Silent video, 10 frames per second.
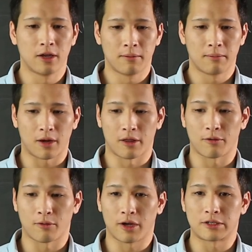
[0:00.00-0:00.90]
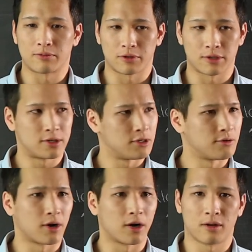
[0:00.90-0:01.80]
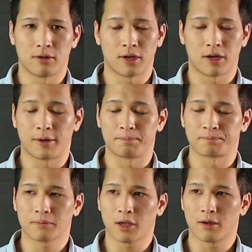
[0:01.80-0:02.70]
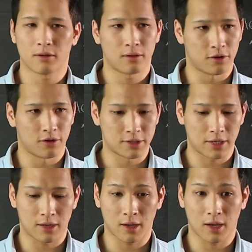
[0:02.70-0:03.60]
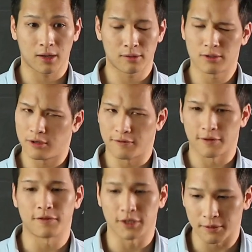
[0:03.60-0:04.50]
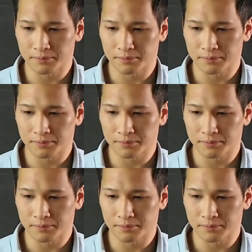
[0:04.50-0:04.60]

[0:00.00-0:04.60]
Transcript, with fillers: But otherwise, we'll see you all um, Thursday at 2.15.